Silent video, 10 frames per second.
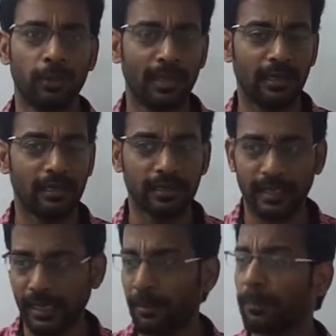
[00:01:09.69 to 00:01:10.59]
Though I learned,
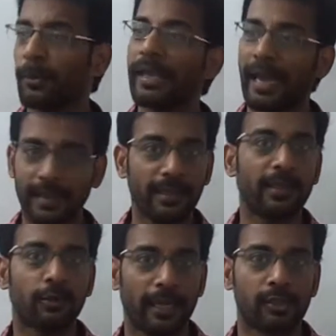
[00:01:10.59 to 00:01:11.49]
I'm not putting
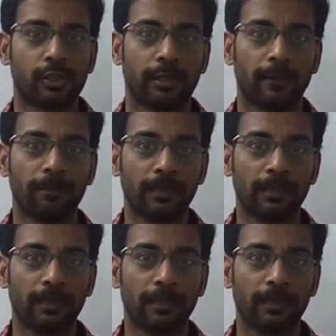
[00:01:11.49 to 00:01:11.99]
anything into action.